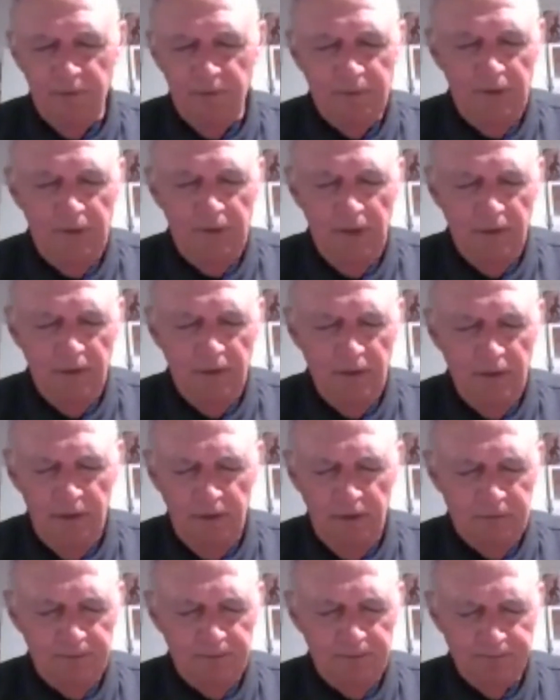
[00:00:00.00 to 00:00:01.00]

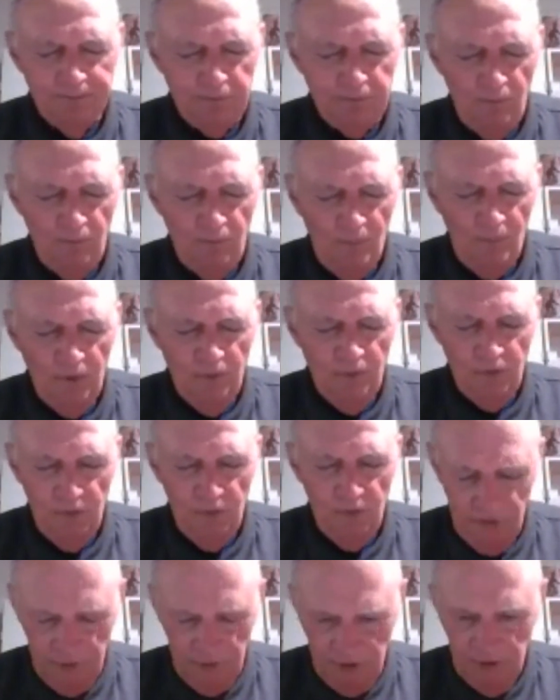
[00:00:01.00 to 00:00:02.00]
And so
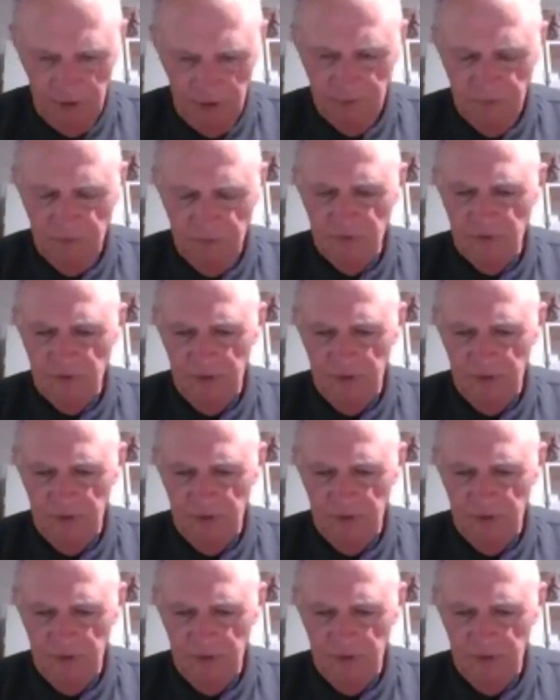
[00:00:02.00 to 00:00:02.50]
he comes